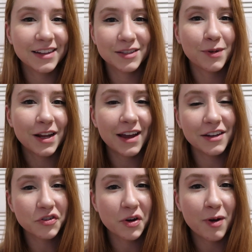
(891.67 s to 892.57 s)
It's what I
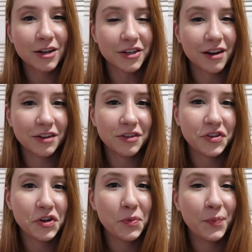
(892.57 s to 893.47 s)
enjoy watching on
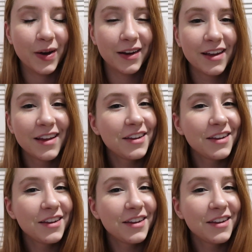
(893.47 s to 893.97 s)
YouTube, but